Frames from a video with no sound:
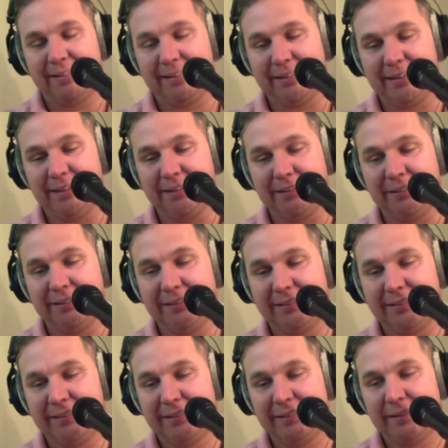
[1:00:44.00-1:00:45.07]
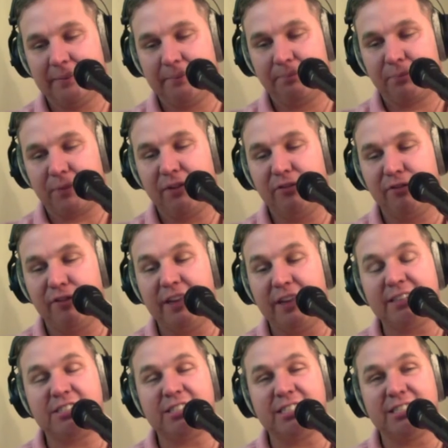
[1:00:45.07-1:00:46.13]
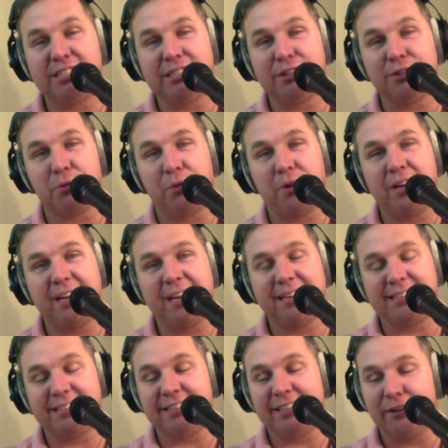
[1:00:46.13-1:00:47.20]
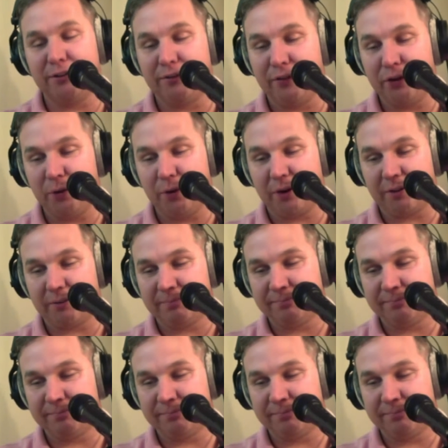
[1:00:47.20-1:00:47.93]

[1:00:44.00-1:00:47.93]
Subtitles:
I know. Vince is in the ring as an interviewer.